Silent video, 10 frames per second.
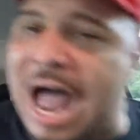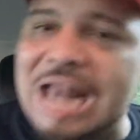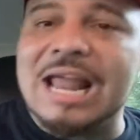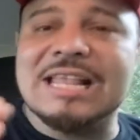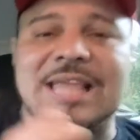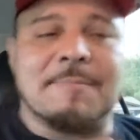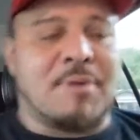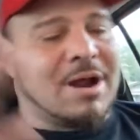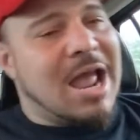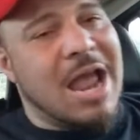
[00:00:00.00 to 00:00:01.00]
I like that
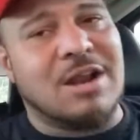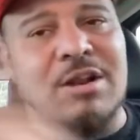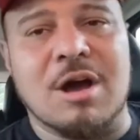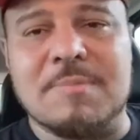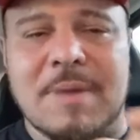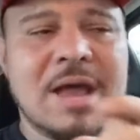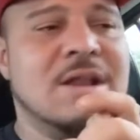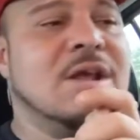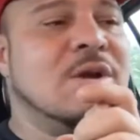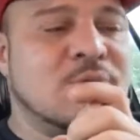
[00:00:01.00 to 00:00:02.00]
part. Hey, look,
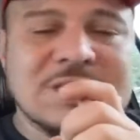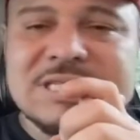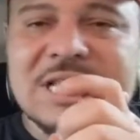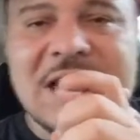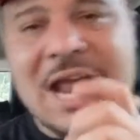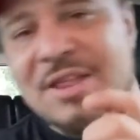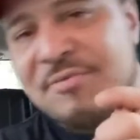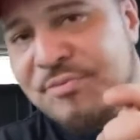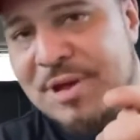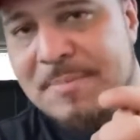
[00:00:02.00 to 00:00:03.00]
man. this is the land of
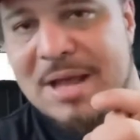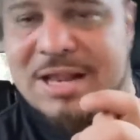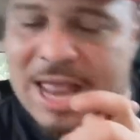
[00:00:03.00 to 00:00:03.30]
the free, man.